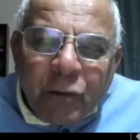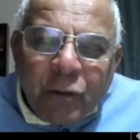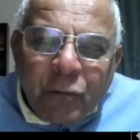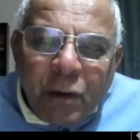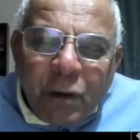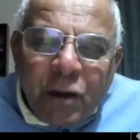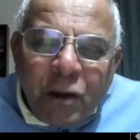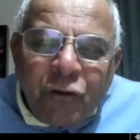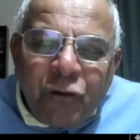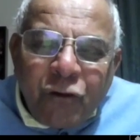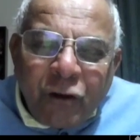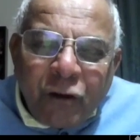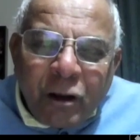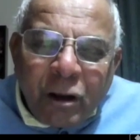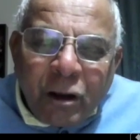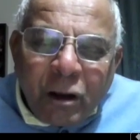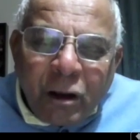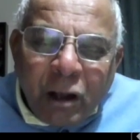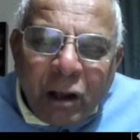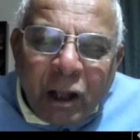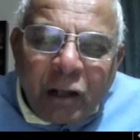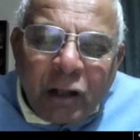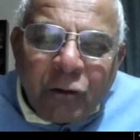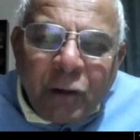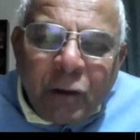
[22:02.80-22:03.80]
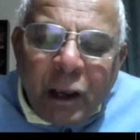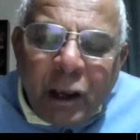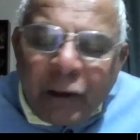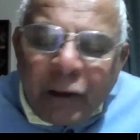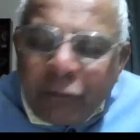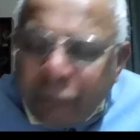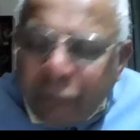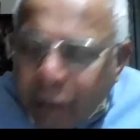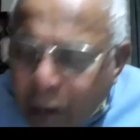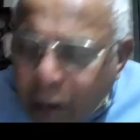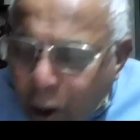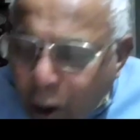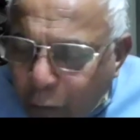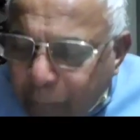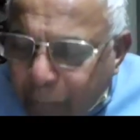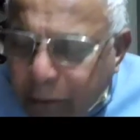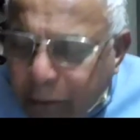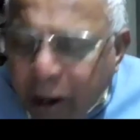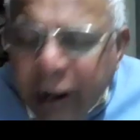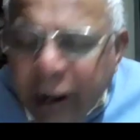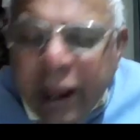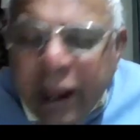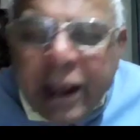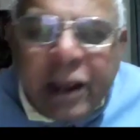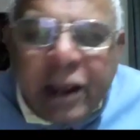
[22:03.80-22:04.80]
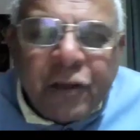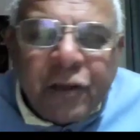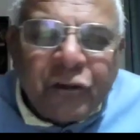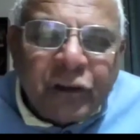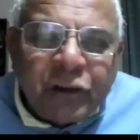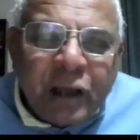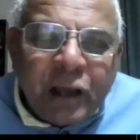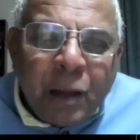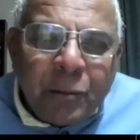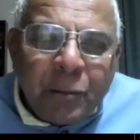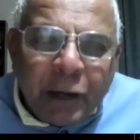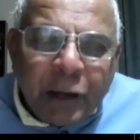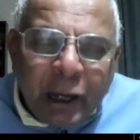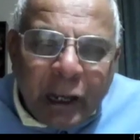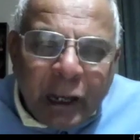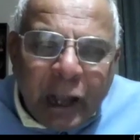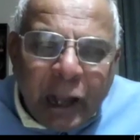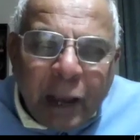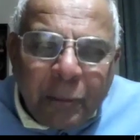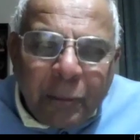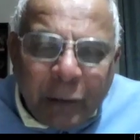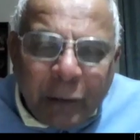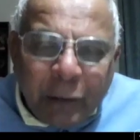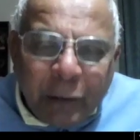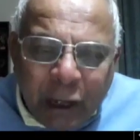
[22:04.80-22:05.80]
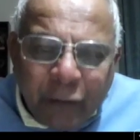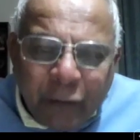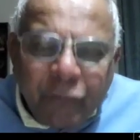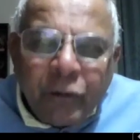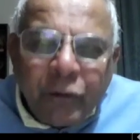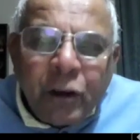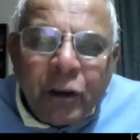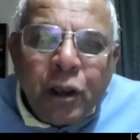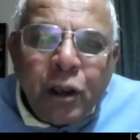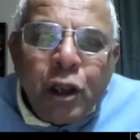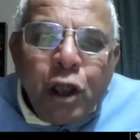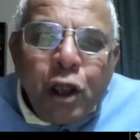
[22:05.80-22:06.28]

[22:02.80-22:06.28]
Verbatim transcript: conventional. Otherwise, now Pralaya is coming in, I believe,